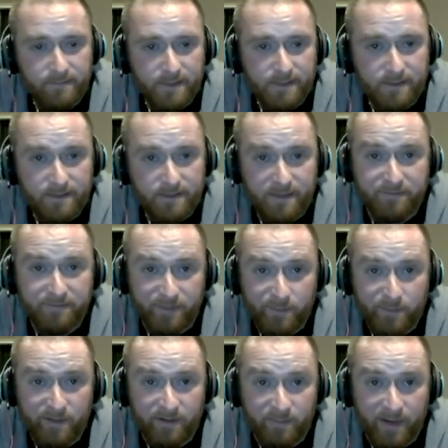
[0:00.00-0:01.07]
Definitely
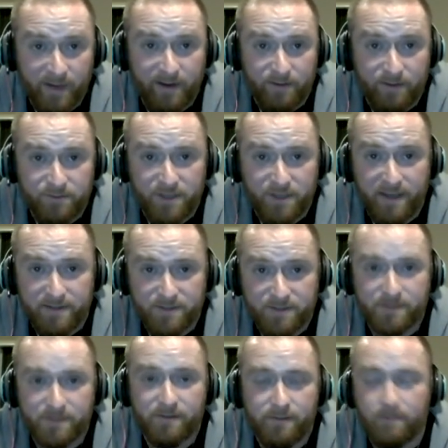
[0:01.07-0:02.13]
better than my coach,
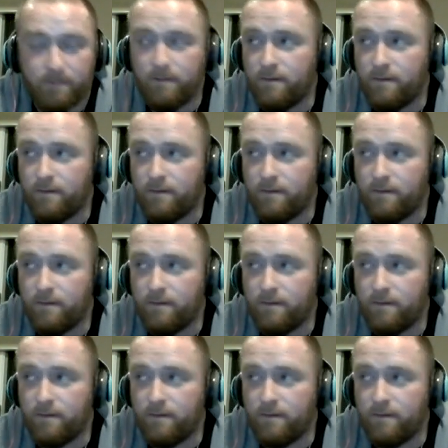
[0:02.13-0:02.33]
Gase. Ugh.